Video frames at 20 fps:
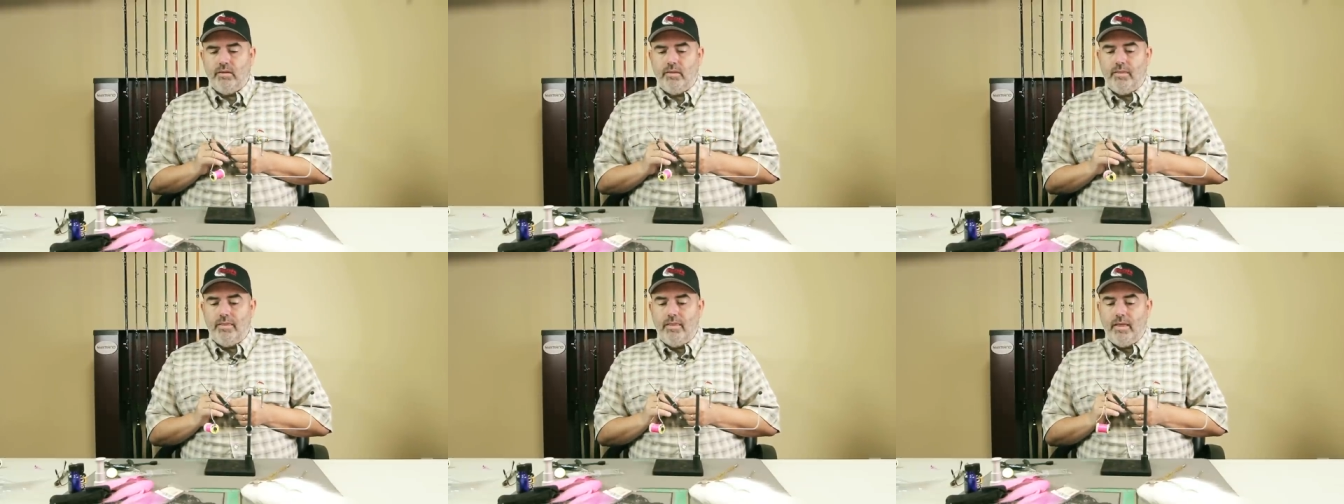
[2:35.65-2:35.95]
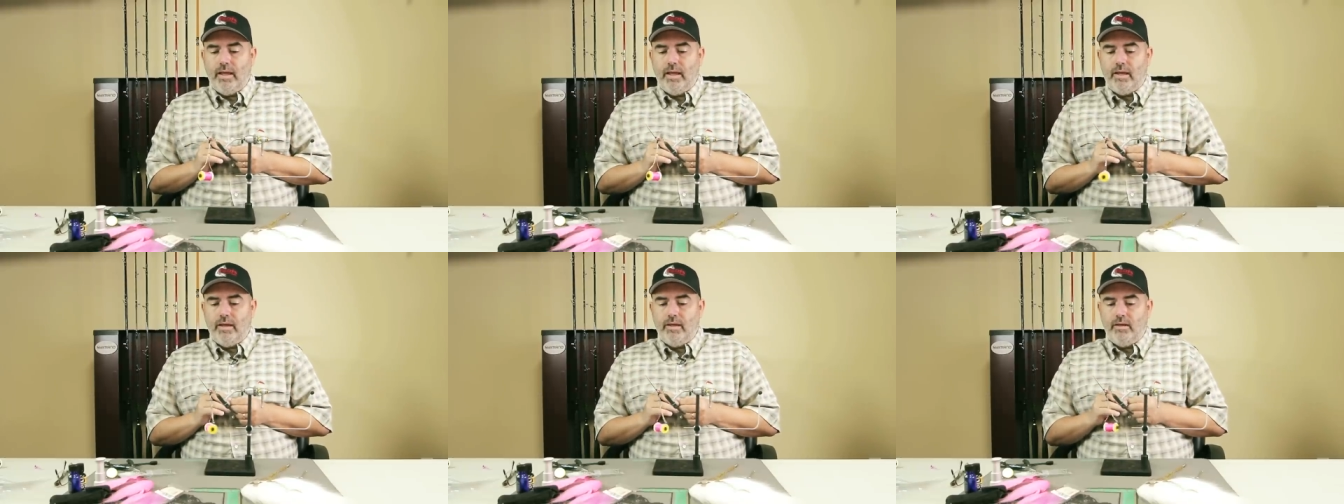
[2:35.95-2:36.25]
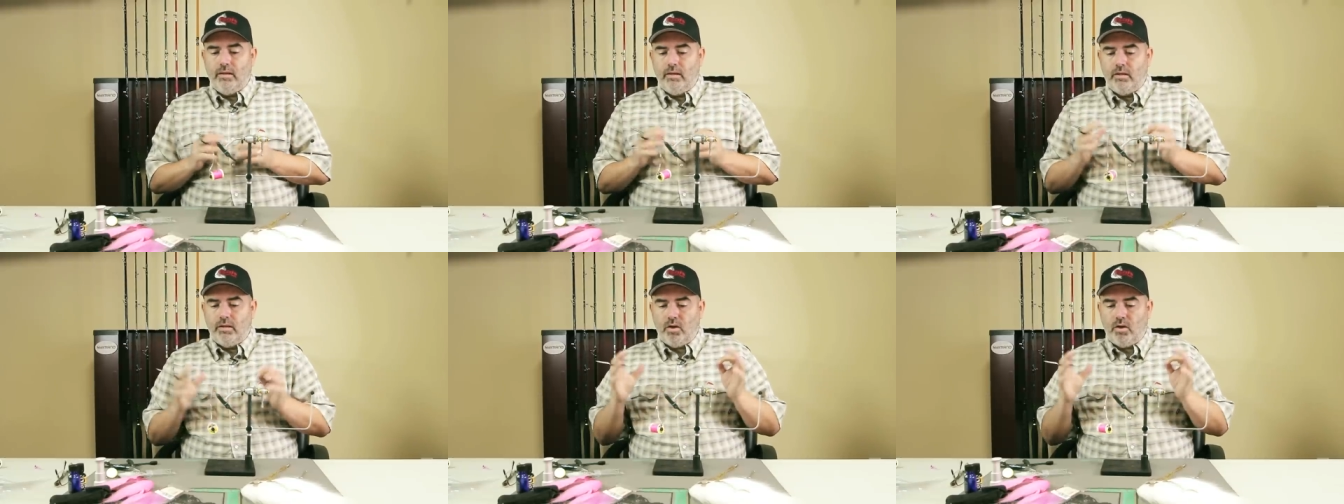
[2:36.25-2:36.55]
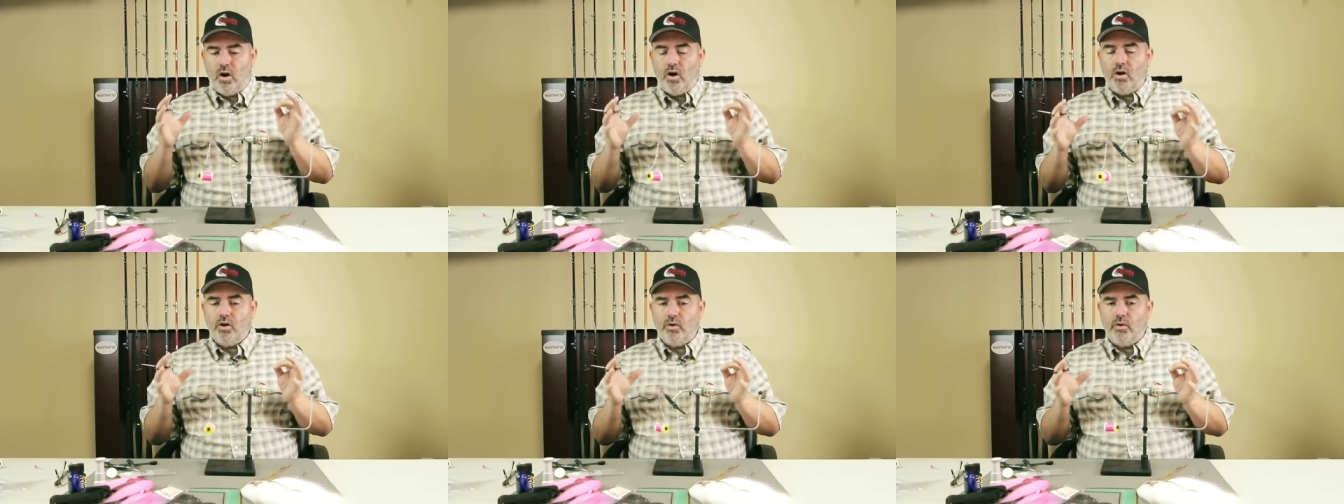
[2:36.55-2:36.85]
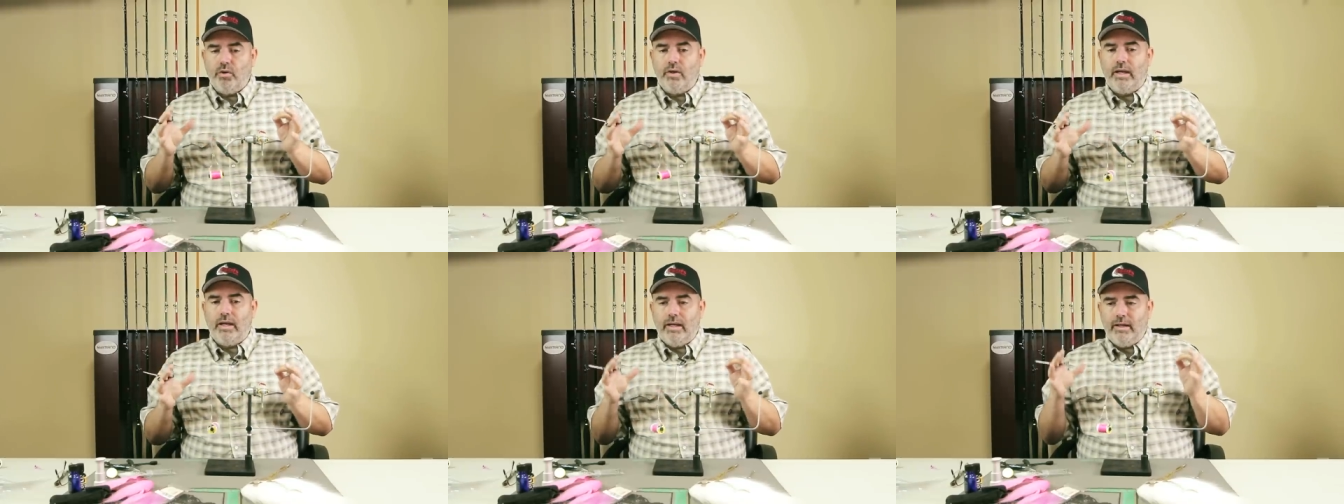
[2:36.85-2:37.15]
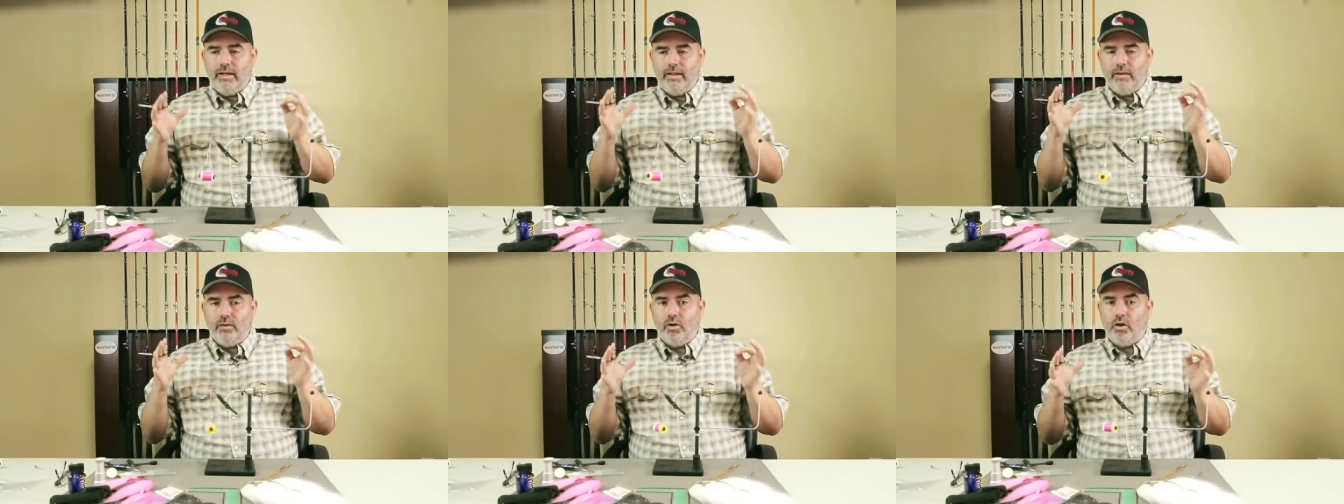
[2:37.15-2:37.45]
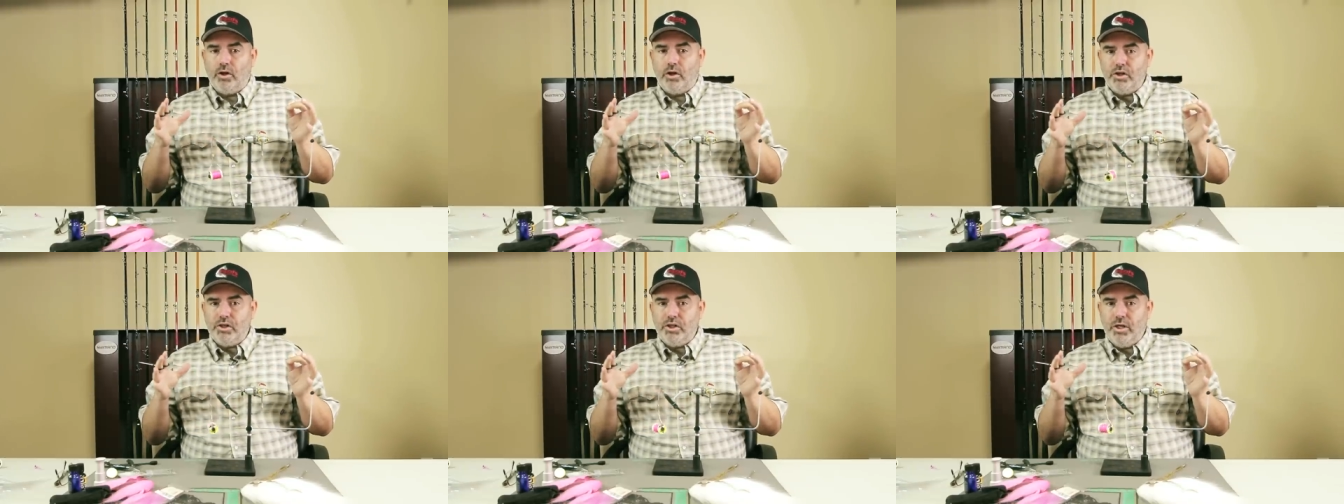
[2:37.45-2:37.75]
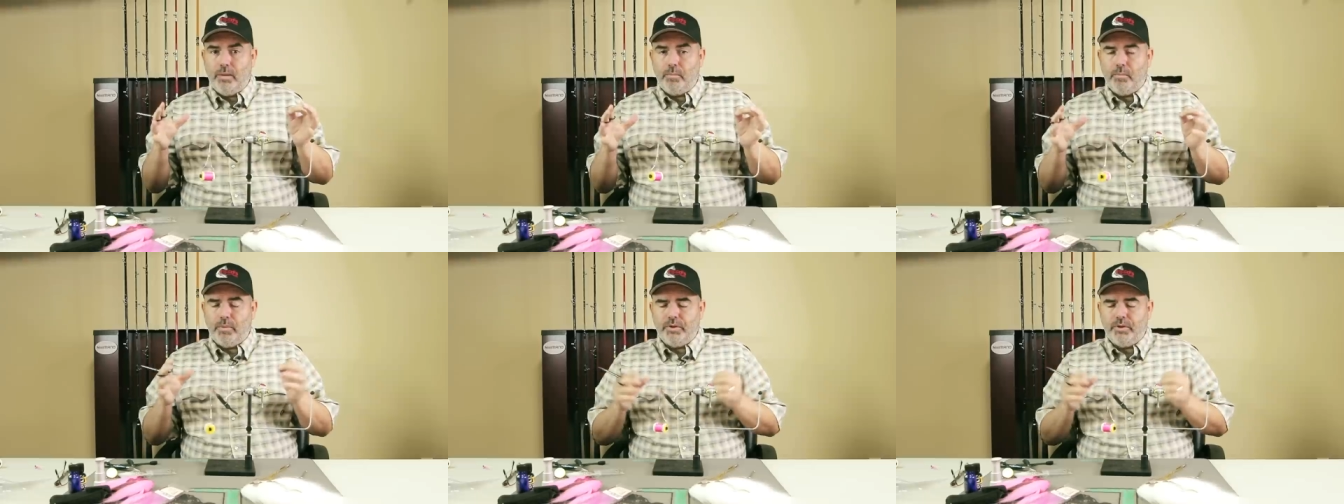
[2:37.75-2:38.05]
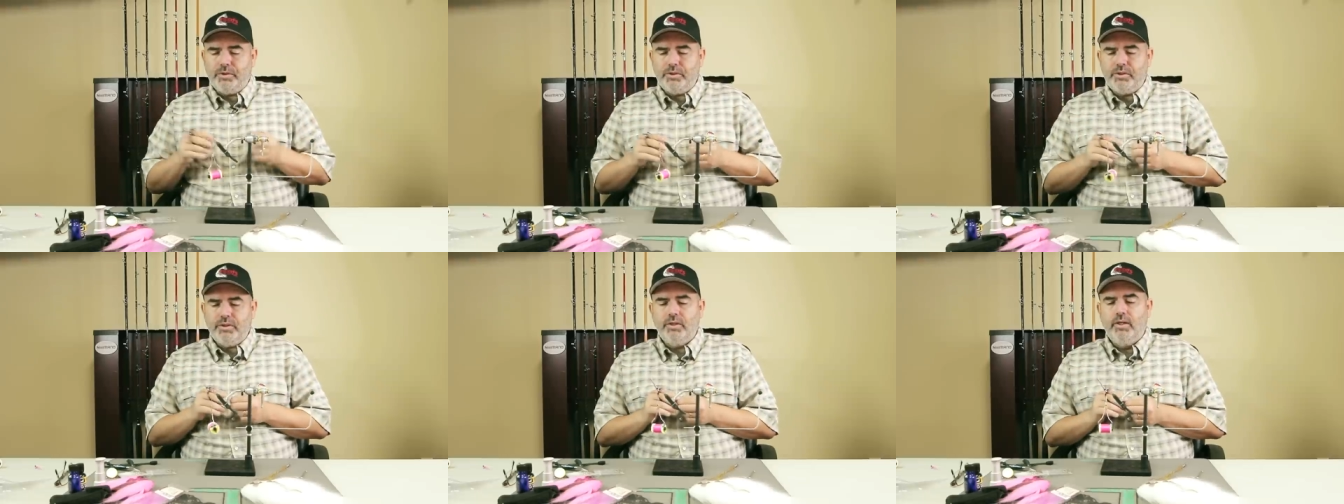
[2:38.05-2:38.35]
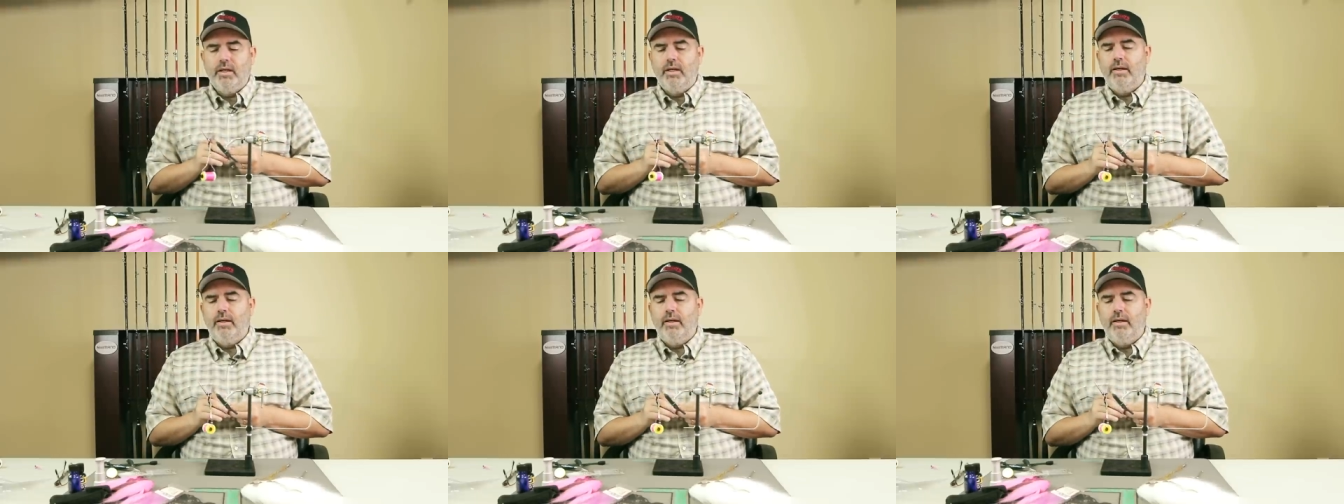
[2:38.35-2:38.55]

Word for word: they congregate in large numbers.